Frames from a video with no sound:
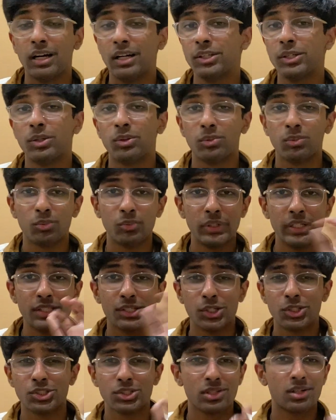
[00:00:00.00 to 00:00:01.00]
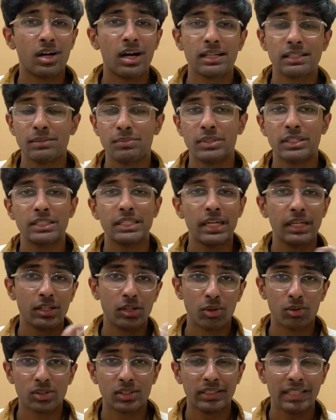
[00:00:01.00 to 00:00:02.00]
research the concept and take
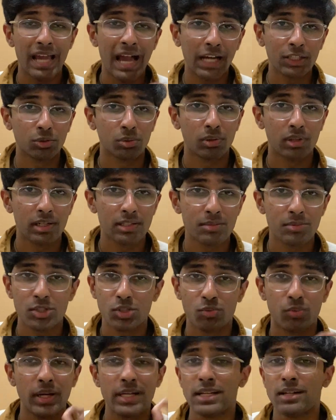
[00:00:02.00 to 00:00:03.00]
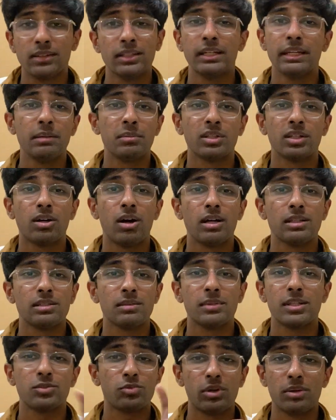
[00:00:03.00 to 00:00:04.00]
notes on the actual concept. Just write down the name of the
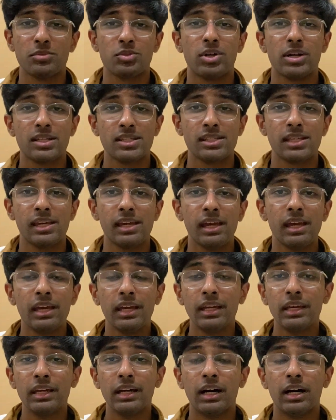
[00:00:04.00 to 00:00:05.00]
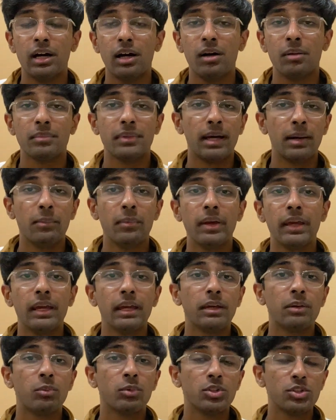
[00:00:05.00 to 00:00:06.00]
concept. That's what I'm trying to say. That
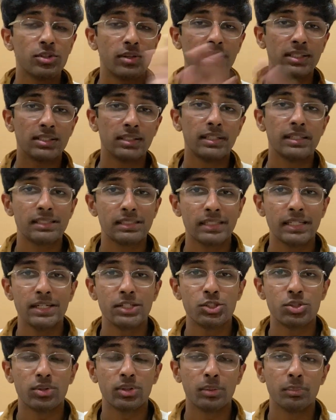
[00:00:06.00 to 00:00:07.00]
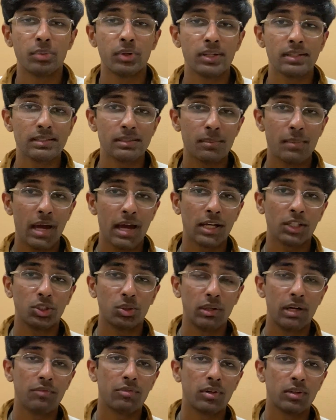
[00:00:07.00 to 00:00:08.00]
way, once you get to this stage, you can put in some
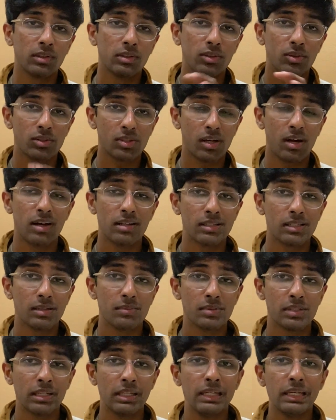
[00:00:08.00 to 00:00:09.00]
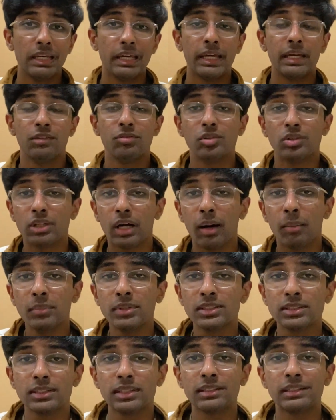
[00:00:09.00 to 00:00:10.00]
extra effort on those concepts. And if you come
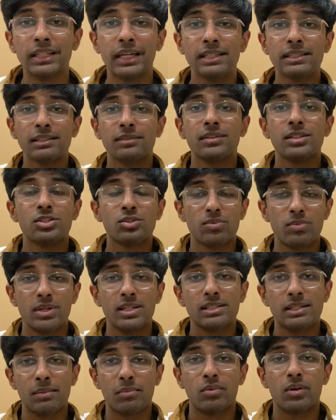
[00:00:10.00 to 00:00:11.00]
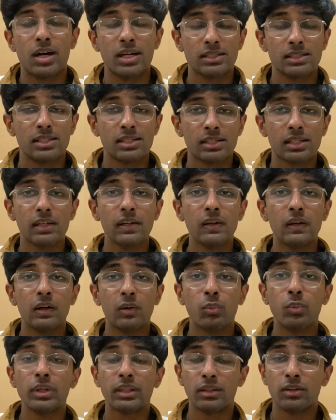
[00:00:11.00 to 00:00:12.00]
into the lens of this 3-step process
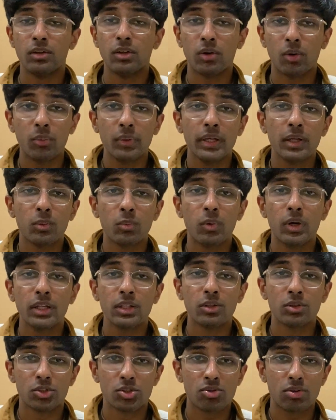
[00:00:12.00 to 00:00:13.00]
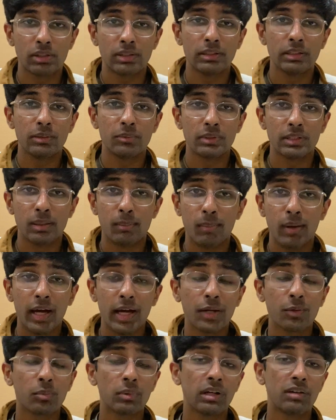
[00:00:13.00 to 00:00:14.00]
with knowing what you're struggling with in
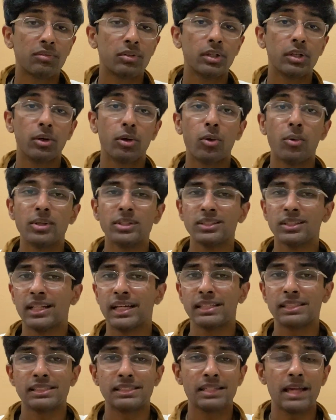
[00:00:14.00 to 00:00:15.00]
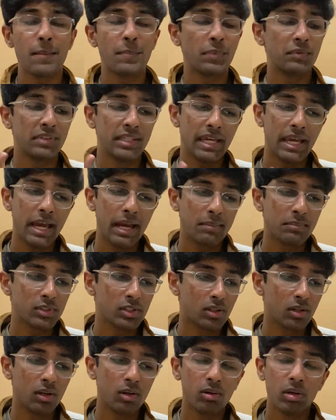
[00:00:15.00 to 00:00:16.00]
mind, whenever you're going to that step of the
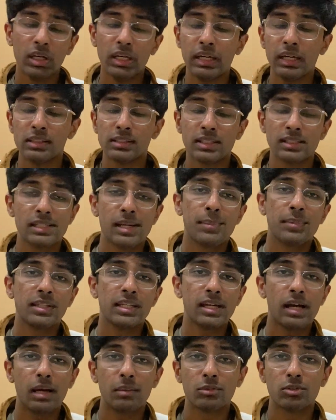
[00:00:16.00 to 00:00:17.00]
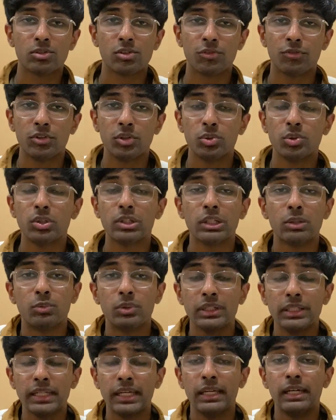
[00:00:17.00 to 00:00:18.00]
AMSCO, the step of the Heimler's review, you can
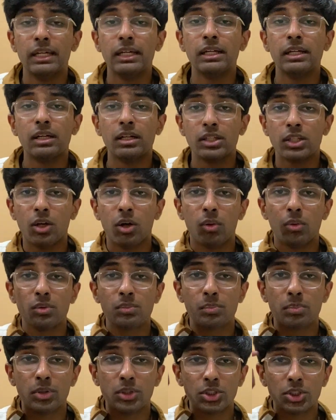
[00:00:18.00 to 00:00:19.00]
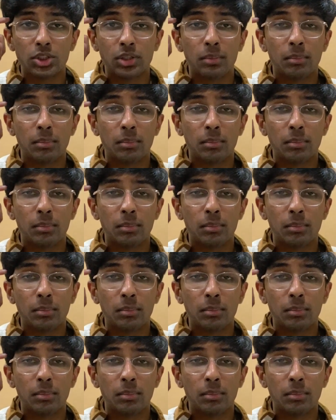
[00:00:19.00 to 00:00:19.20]
really, put your